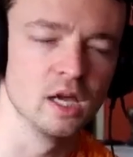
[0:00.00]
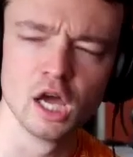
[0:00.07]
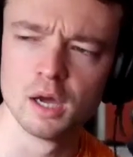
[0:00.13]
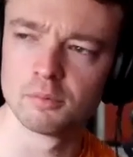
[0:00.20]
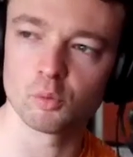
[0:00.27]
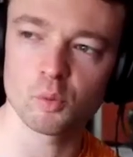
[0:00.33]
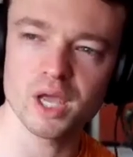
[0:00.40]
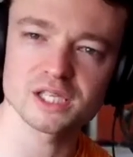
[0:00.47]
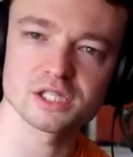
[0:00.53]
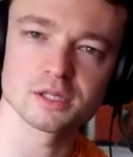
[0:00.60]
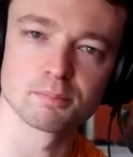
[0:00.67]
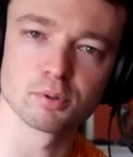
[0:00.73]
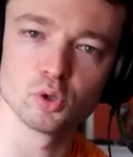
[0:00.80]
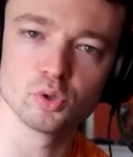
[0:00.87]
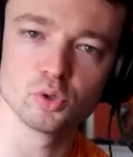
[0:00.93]
But where's the
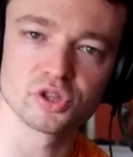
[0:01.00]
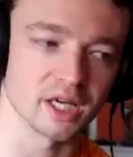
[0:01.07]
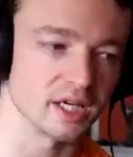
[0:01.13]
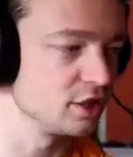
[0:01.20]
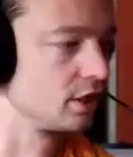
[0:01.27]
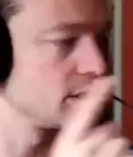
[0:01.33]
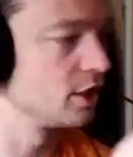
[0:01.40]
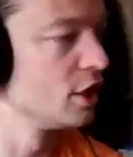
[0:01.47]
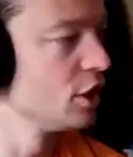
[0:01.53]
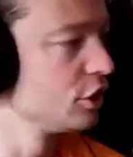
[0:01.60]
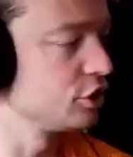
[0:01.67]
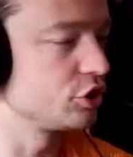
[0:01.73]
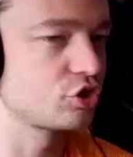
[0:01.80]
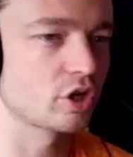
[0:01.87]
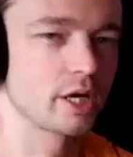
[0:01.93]
blue thing? And you
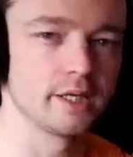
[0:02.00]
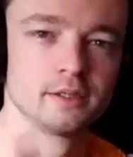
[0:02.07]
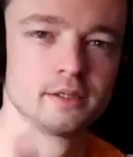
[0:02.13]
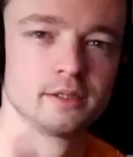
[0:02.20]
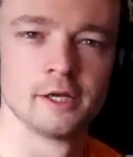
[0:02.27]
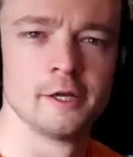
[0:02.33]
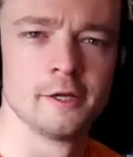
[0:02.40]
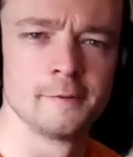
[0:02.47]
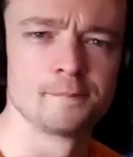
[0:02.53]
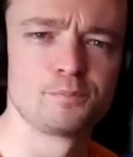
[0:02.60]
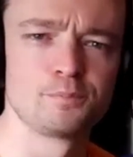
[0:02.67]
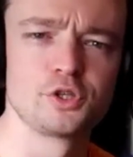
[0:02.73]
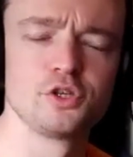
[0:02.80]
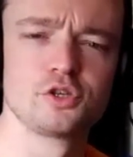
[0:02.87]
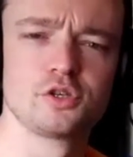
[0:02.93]
try and
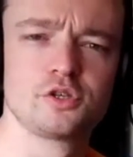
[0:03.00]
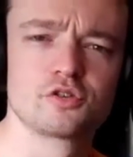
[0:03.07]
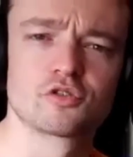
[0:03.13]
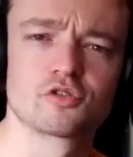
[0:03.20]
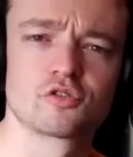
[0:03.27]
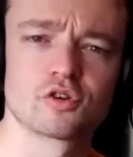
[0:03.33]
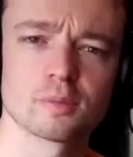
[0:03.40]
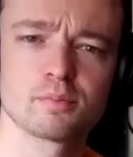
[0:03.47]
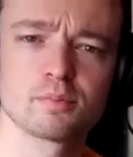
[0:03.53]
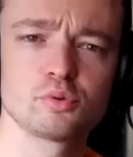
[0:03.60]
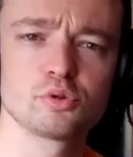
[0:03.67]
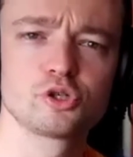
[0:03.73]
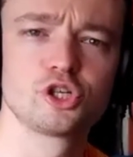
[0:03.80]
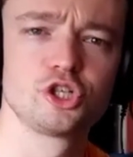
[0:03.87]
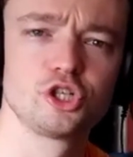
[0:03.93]

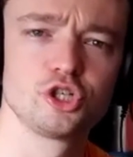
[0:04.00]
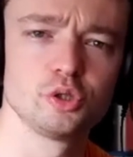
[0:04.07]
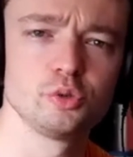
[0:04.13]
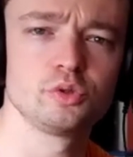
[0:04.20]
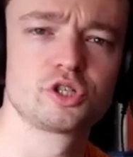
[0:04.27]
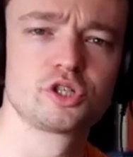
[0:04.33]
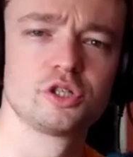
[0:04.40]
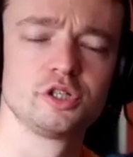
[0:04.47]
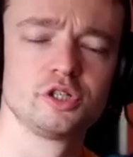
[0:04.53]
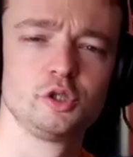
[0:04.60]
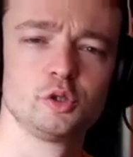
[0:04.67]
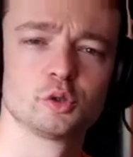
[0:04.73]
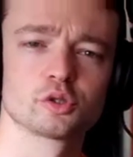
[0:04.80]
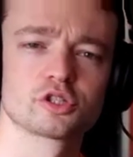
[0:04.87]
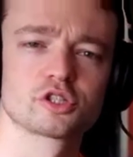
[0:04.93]
troubleshoot
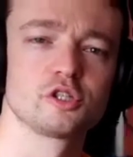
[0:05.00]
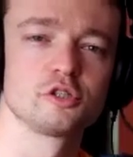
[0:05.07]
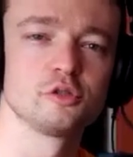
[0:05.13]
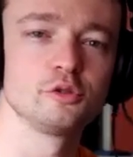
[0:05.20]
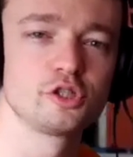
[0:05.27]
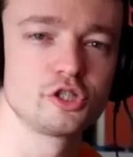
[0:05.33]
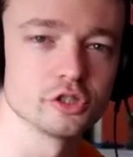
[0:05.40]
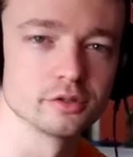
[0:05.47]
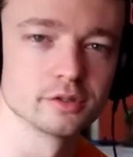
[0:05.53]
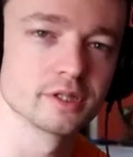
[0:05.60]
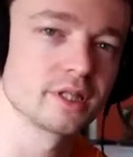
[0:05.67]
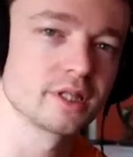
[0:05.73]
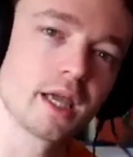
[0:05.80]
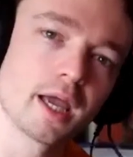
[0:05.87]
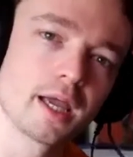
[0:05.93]
your solution that
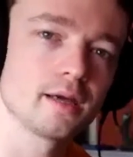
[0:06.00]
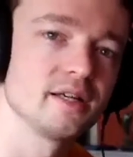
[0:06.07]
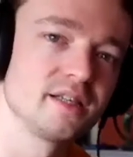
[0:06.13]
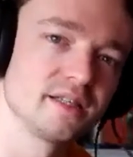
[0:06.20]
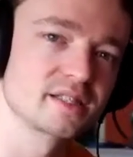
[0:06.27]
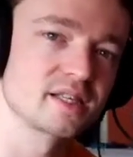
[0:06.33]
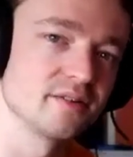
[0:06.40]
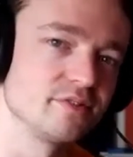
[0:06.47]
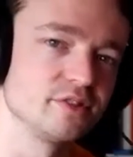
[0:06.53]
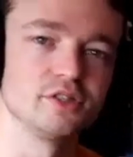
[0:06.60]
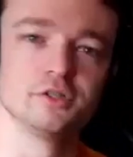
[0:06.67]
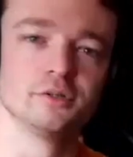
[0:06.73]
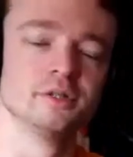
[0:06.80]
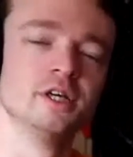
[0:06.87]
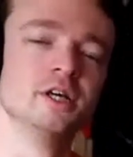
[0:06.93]
the AI has given you.